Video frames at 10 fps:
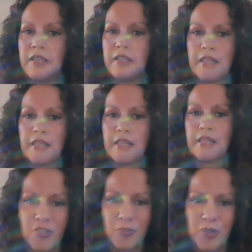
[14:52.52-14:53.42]

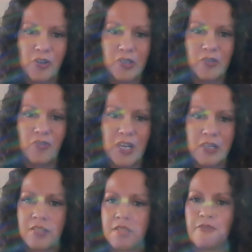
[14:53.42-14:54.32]
Latina entrepreneurs
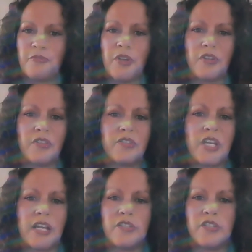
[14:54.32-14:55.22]
face? What are the
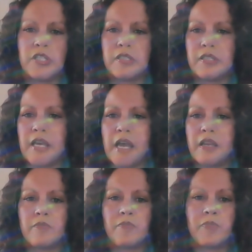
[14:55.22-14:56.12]
challenges
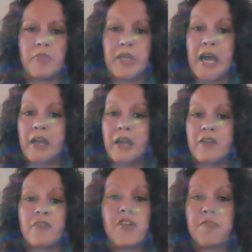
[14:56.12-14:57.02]
that Black
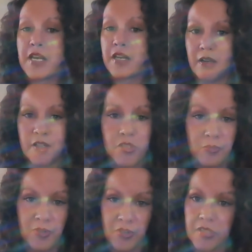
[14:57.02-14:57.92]
female
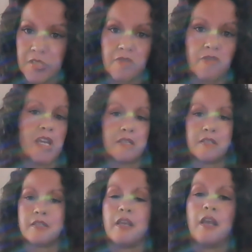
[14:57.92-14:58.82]
entrepreneurs
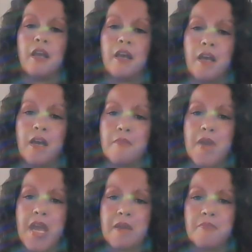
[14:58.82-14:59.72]
face?
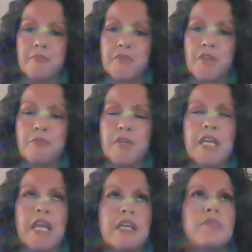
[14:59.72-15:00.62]
And so
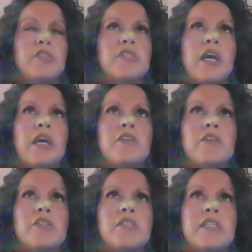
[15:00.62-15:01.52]
being able to
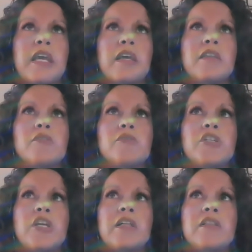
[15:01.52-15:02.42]
understand those
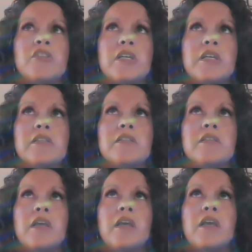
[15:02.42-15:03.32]
challenges
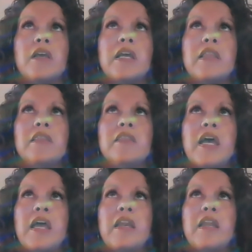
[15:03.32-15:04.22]
can
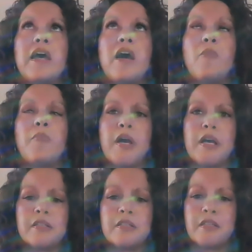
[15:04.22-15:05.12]
then help
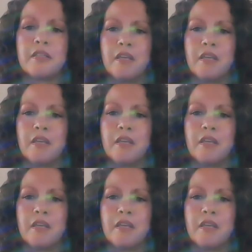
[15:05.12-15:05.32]
us